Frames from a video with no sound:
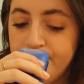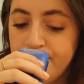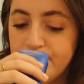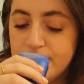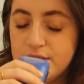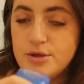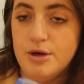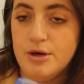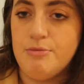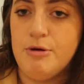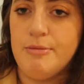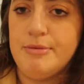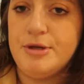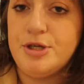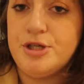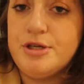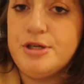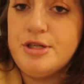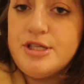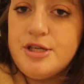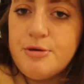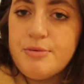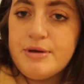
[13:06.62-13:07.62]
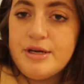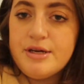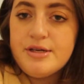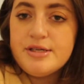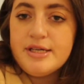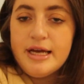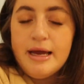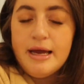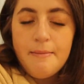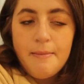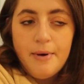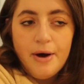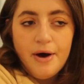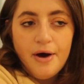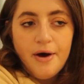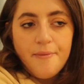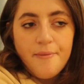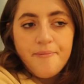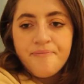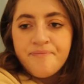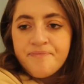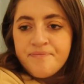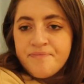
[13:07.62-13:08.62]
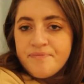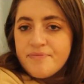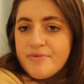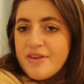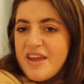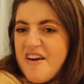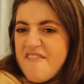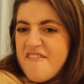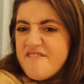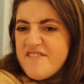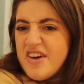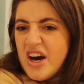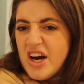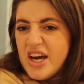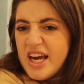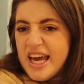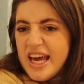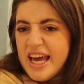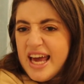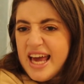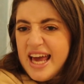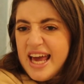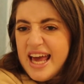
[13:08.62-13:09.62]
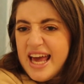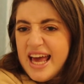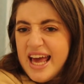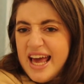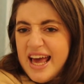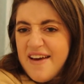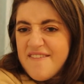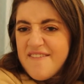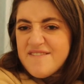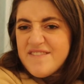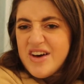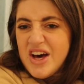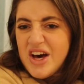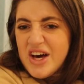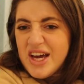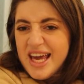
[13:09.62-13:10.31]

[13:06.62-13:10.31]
so I probably shouldn't still be using it, but fuck it, fuck